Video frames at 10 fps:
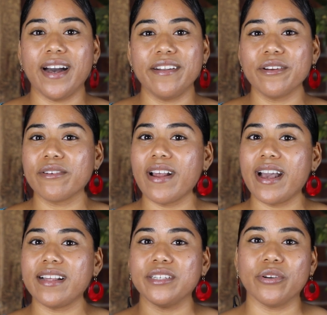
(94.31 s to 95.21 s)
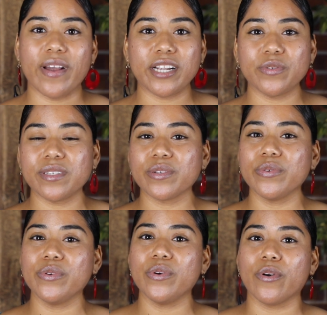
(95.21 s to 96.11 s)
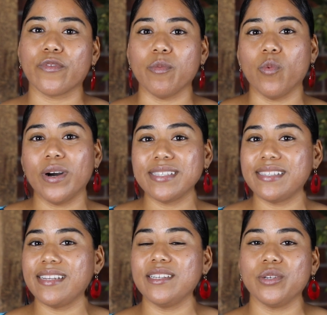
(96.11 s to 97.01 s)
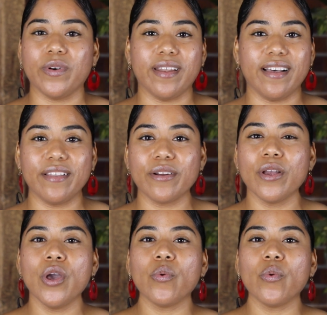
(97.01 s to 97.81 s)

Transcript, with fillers: undergrad to graduate school or from one city to another,